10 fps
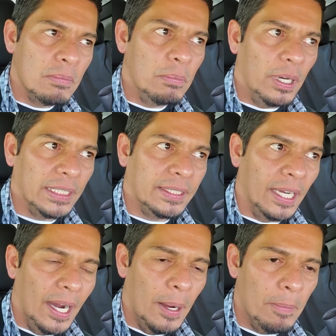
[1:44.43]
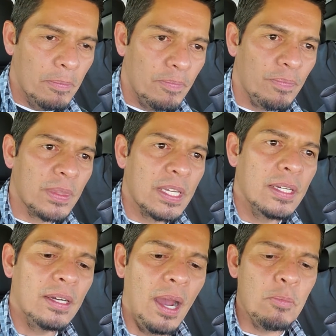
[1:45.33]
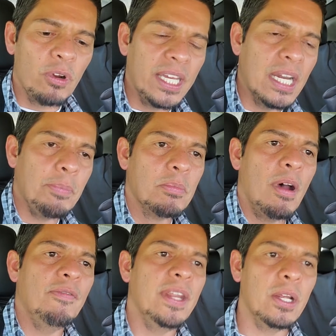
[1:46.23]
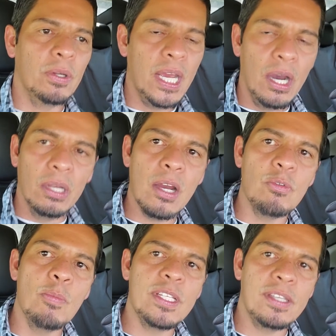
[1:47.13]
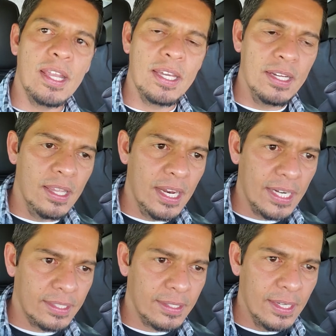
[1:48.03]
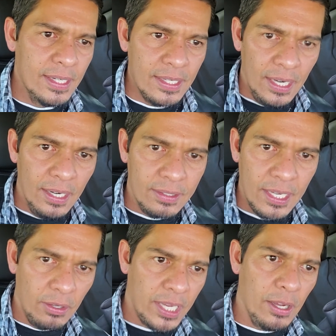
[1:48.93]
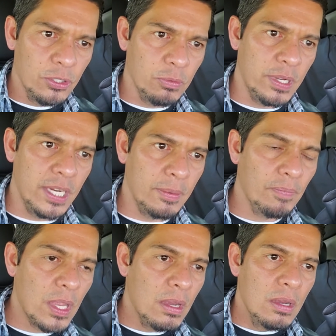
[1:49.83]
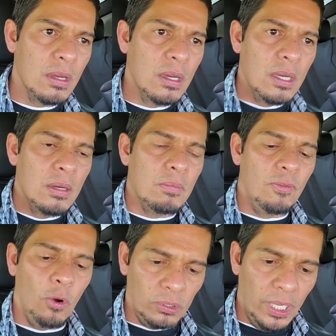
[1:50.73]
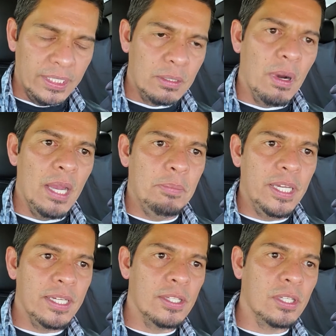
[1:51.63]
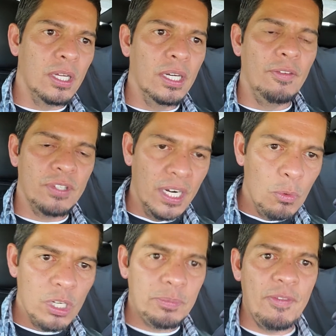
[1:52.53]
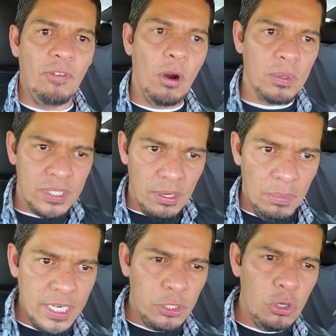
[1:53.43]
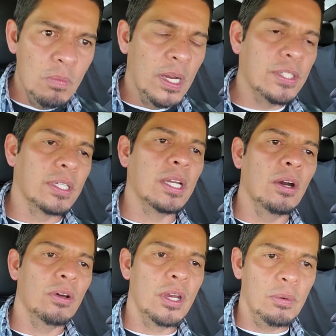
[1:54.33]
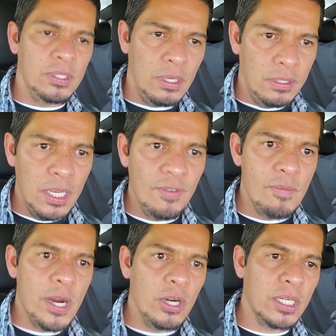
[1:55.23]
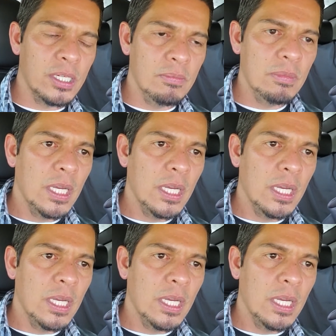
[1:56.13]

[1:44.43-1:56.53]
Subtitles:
but I'm bringing it up in my video now, and I will be saying it in the next town council meeting, vocalizing my opinions on it. I've done it once before with somebody 2 months ago. There was a Native American,